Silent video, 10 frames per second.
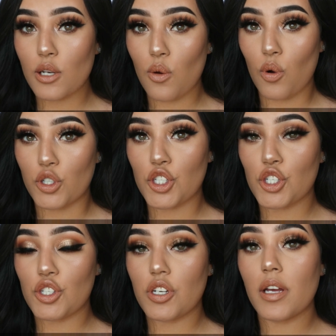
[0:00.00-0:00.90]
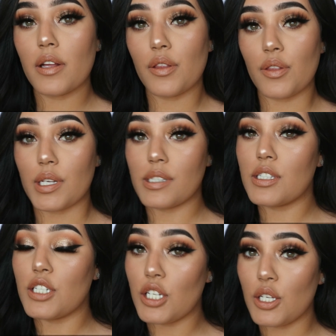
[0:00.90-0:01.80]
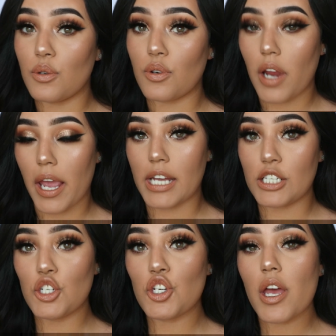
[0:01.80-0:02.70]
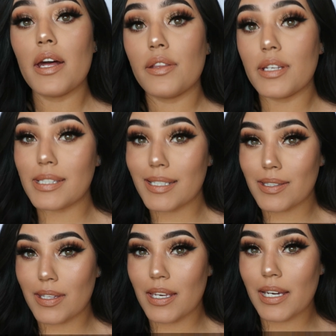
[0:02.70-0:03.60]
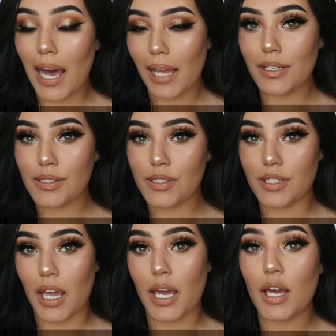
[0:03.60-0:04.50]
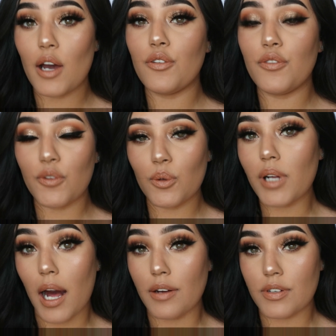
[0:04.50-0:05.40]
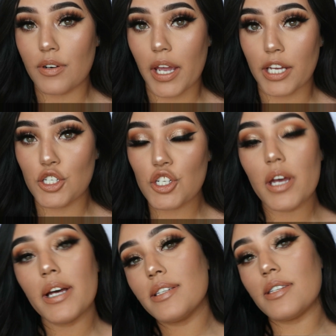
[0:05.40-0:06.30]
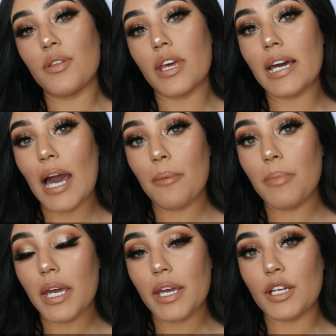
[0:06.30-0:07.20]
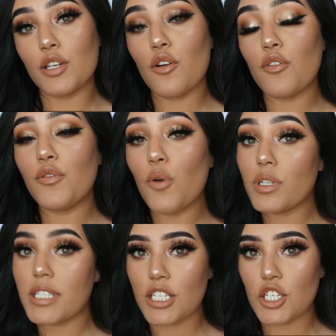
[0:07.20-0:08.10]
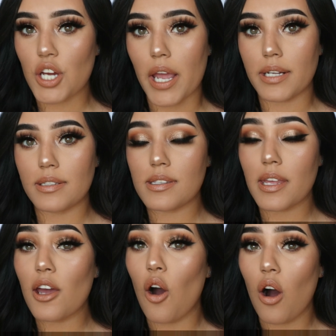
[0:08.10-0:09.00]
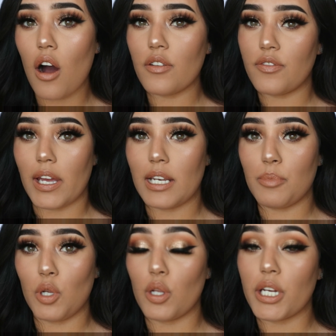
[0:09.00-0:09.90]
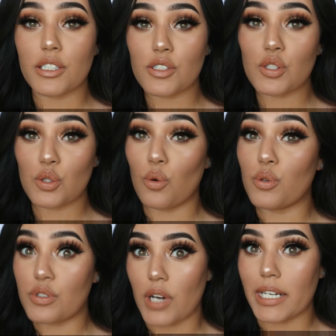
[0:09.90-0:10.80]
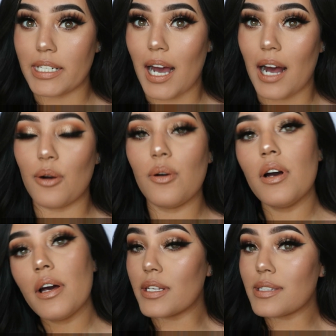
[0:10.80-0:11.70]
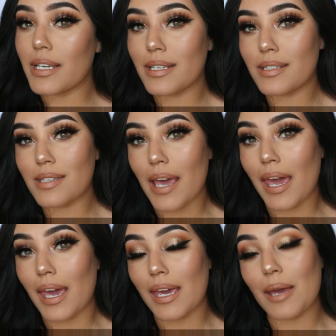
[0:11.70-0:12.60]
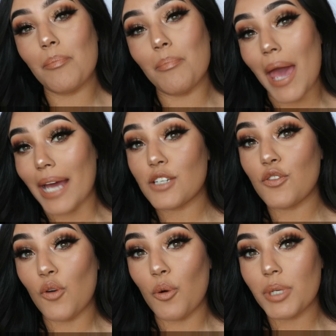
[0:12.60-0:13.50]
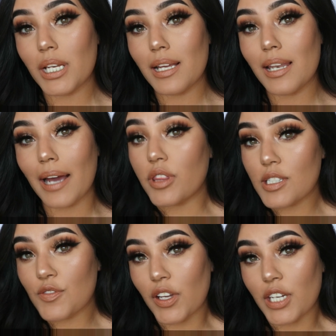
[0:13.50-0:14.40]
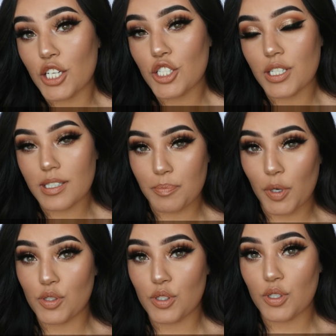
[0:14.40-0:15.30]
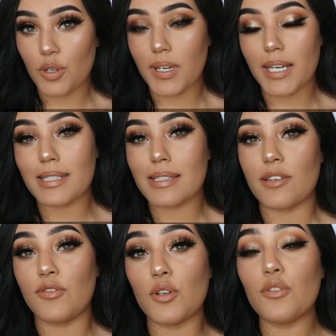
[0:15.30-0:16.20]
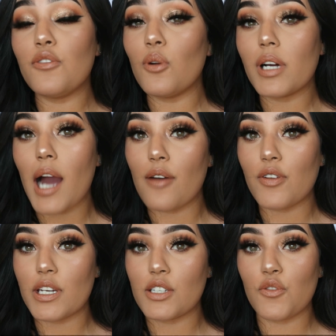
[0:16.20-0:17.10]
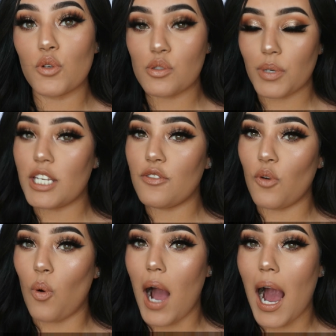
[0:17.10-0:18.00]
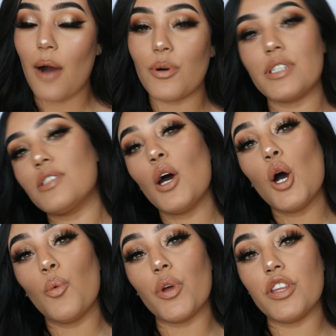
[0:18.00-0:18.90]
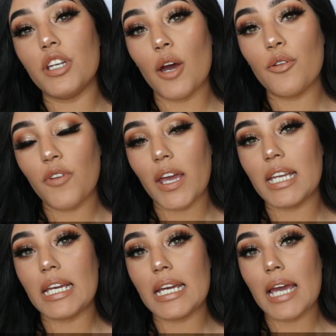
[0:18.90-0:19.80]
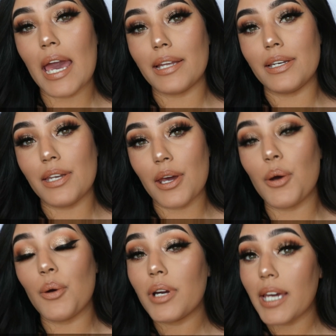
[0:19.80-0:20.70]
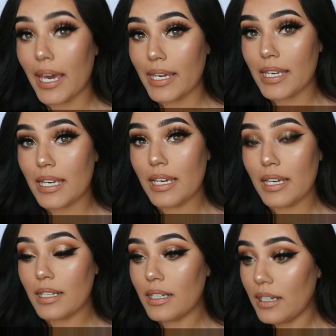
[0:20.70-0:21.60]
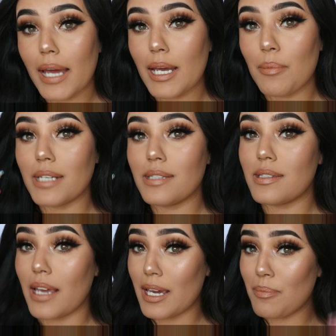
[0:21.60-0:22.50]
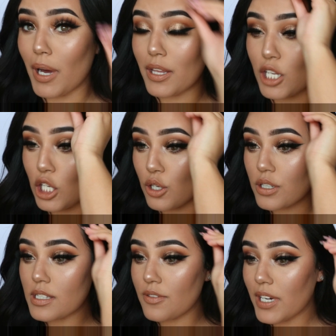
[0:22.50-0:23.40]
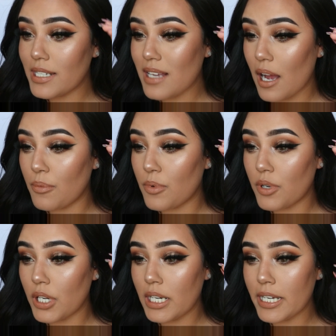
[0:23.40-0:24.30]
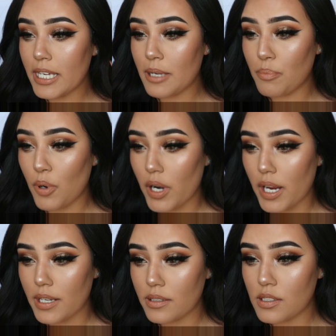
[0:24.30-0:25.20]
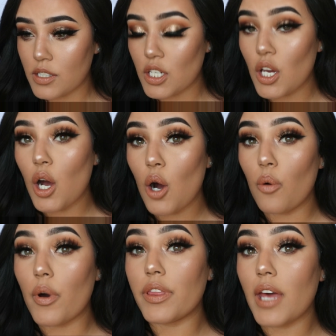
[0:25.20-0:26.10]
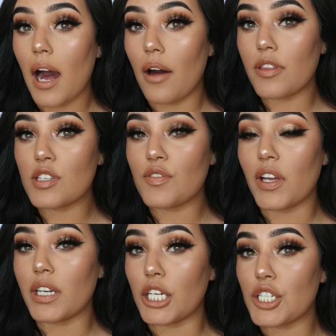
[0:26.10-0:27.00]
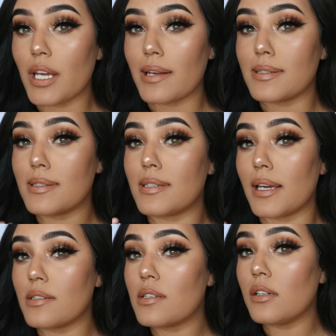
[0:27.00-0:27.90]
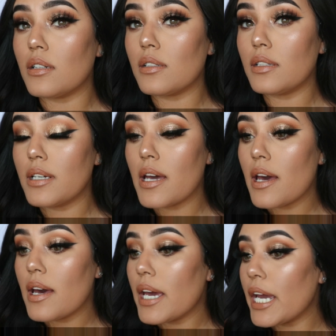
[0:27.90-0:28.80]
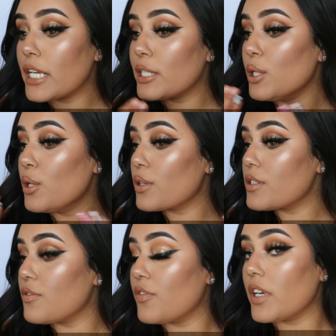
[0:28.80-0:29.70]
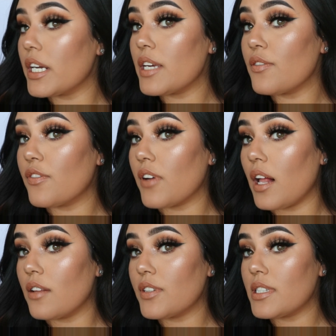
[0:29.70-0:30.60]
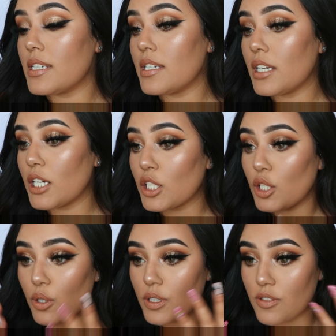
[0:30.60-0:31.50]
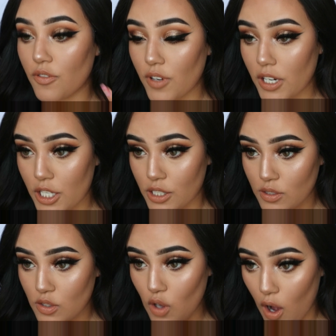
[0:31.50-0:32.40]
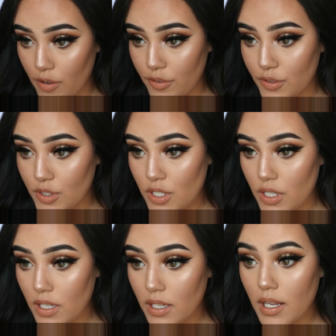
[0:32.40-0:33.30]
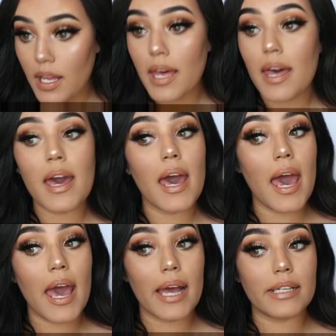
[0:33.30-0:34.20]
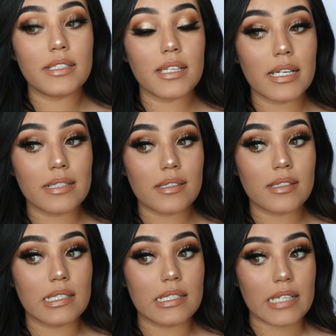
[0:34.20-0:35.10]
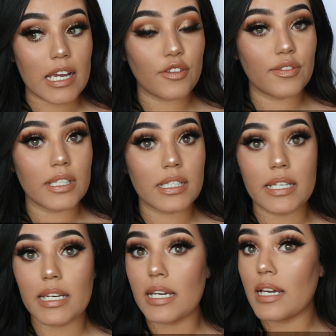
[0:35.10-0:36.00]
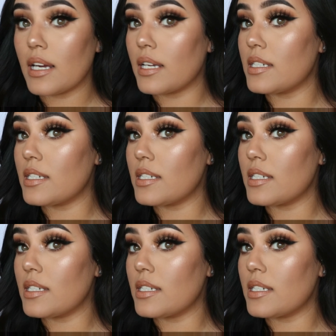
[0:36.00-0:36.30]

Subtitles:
launched this new range. This is the ColorStay full cover range. So they come in 14 shades. They are available in stores right now. This is a matte formula. Like this foundation is supposed to do is give you full coverage for 24 hours with no fading and no caking. And I must say, by the looks of it, I'm really impressed with how this foundation has settled. It looks very velvety, it looks very soft, and it's definitely